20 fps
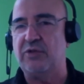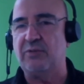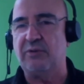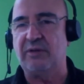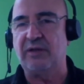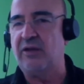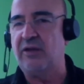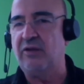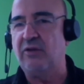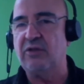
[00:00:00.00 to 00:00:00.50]
You
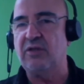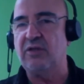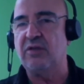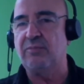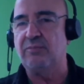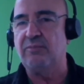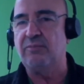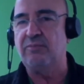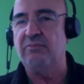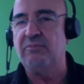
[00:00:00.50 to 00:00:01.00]
cannot
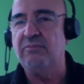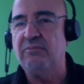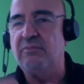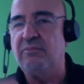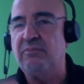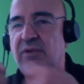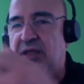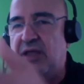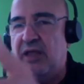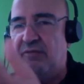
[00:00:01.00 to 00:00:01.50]

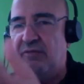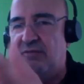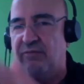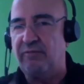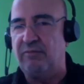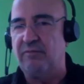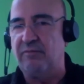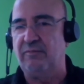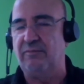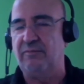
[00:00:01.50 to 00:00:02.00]
give
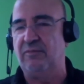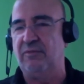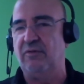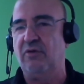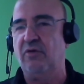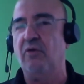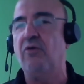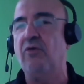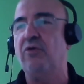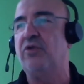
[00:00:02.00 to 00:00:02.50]

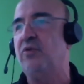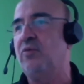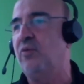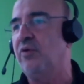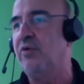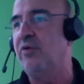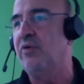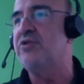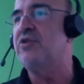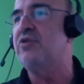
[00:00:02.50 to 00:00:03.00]
all the
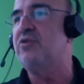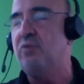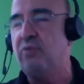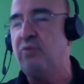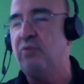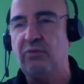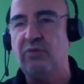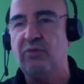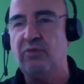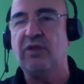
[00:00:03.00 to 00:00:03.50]
words
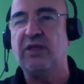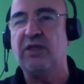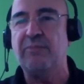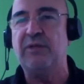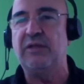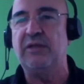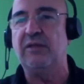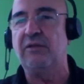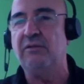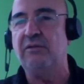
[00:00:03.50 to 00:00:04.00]
to the
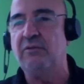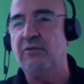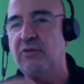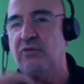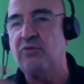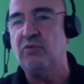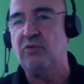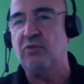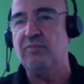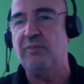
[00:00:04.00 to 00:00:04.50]
capital or
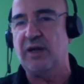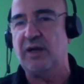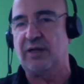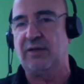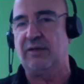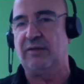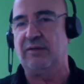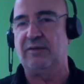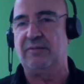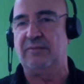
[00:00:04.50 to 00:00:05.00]
to the
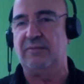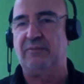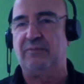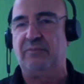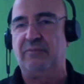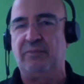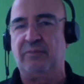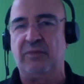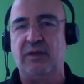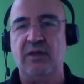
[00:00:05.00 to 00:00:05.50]
market.
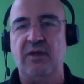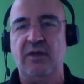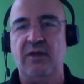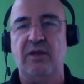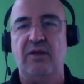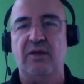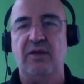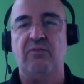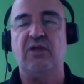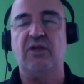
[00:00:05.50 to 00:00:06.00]

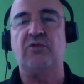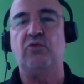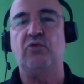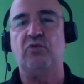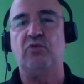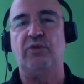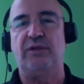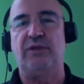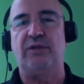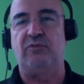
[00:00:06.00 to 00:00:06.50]
What could
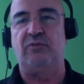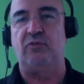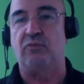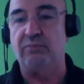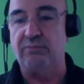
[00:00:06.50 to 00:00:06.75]
we do?